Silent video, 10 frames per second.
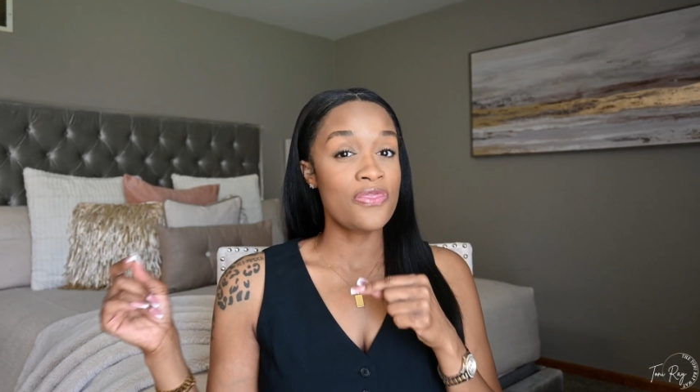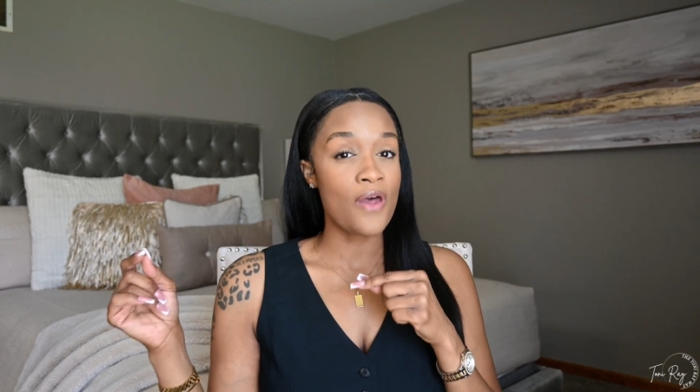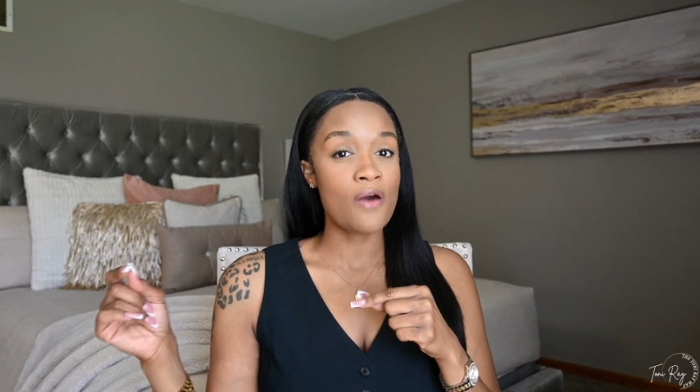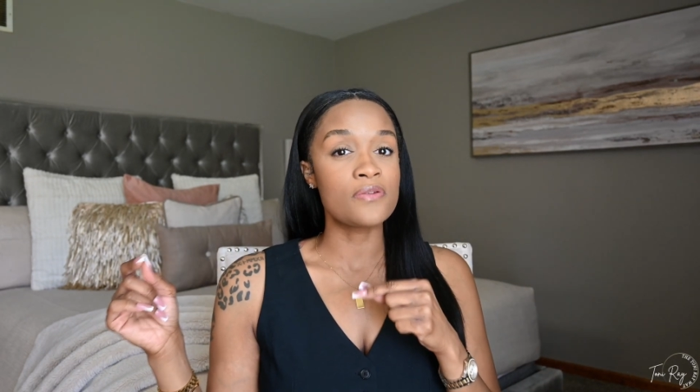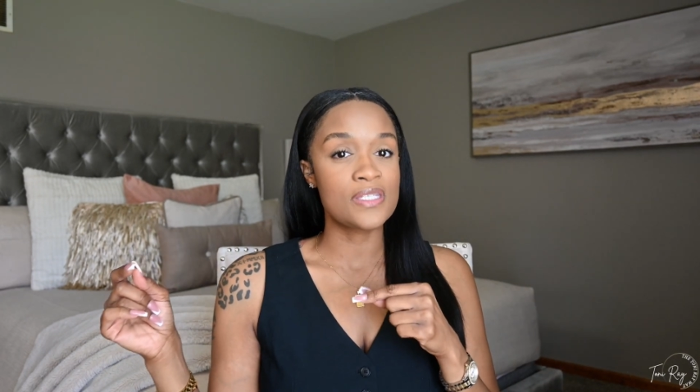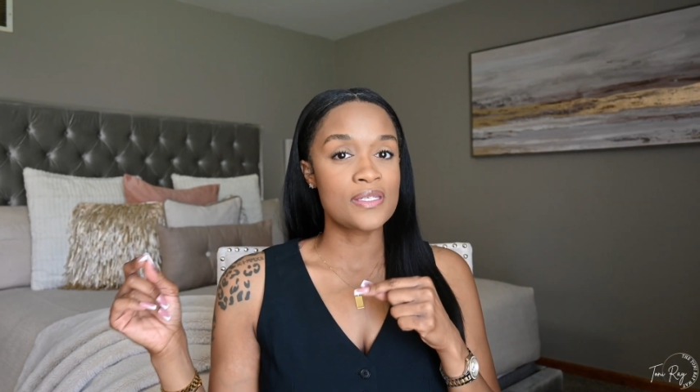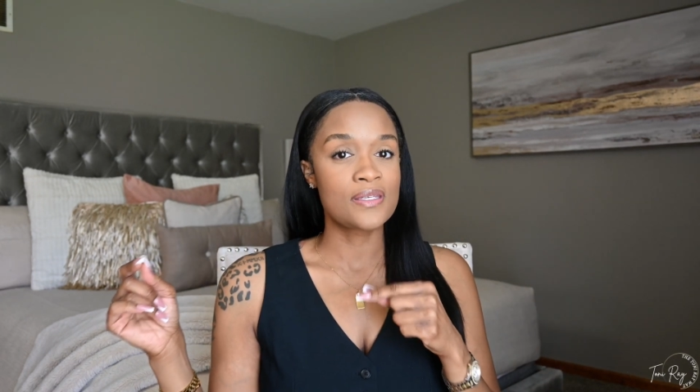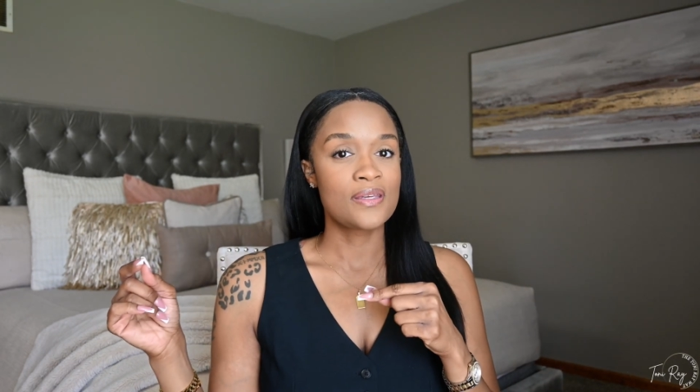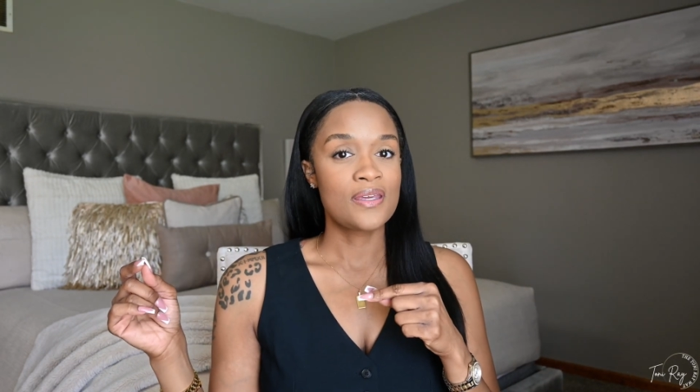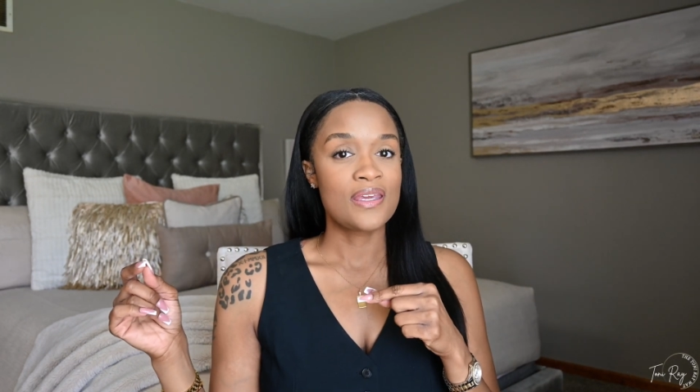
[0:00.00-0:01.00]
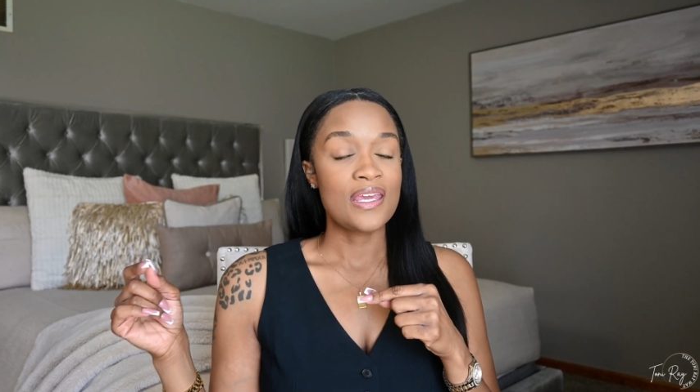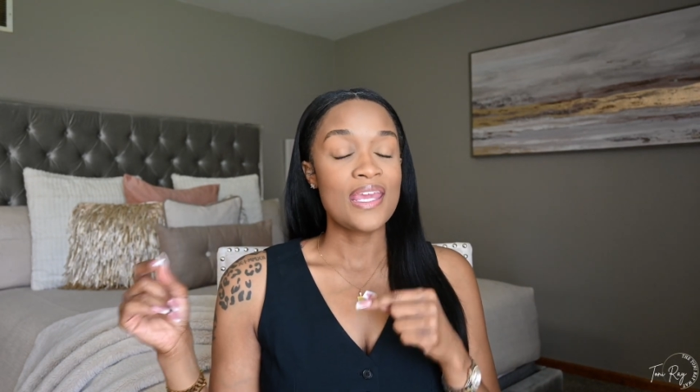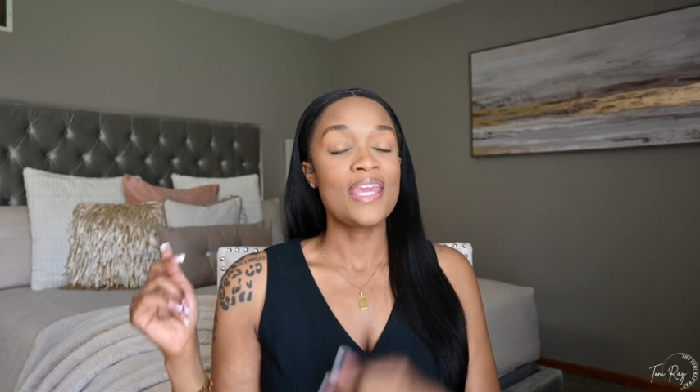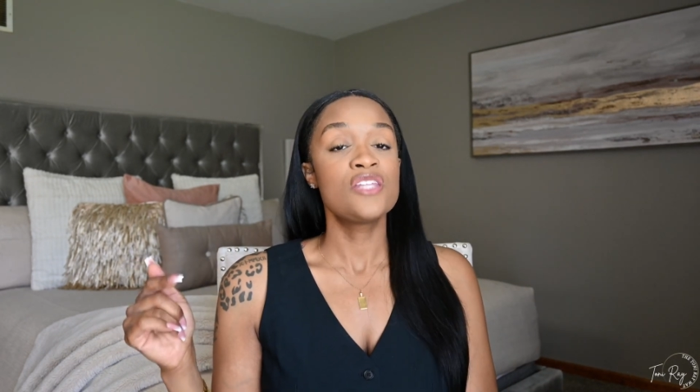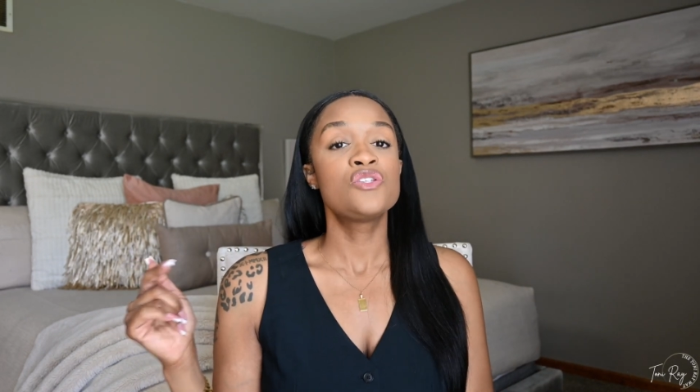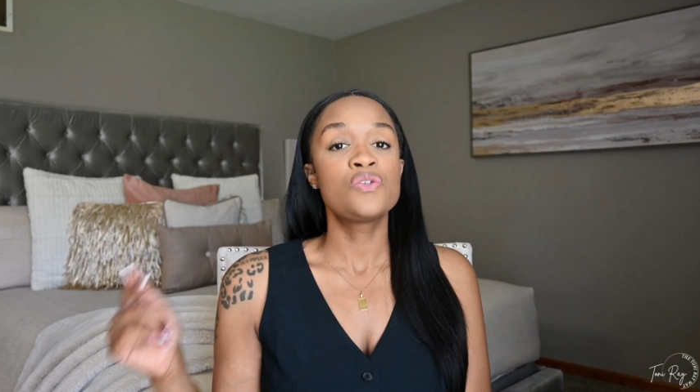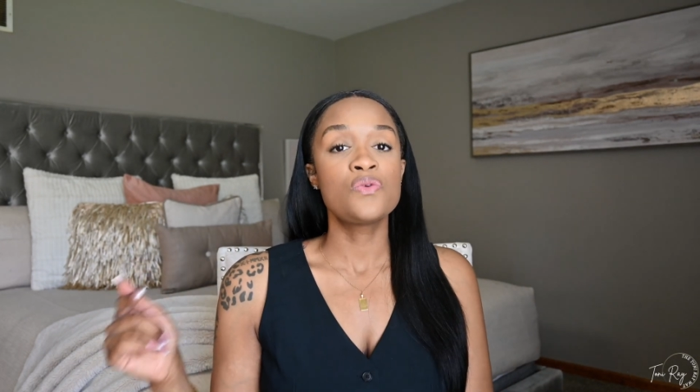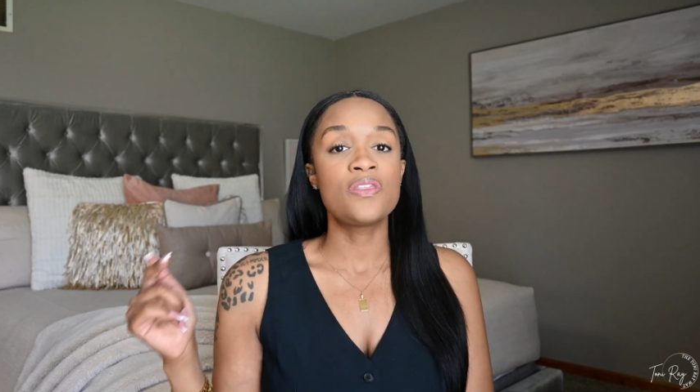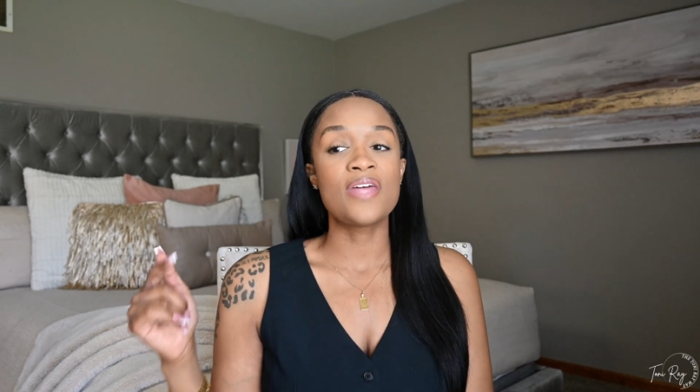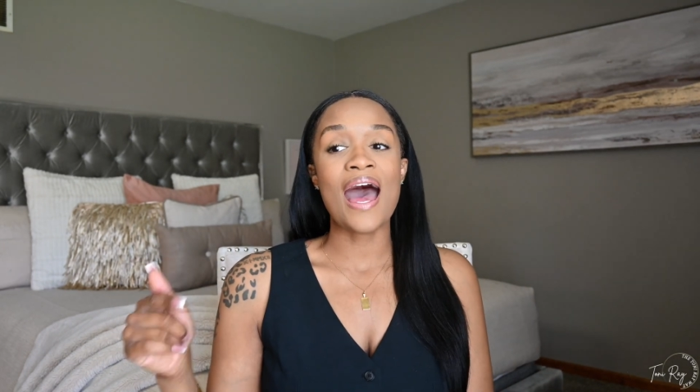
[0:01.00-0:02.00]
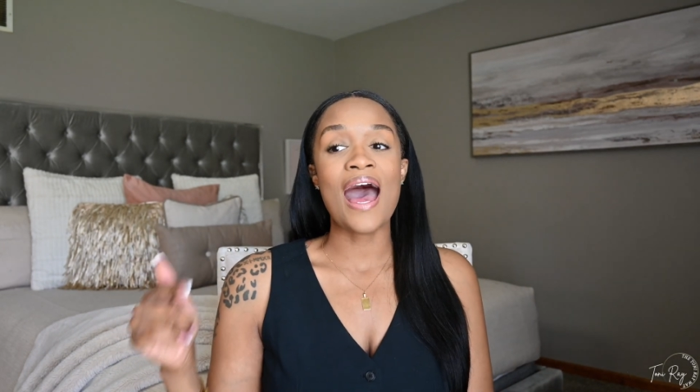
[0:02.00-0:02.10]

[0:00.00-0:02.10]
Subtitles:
thought into the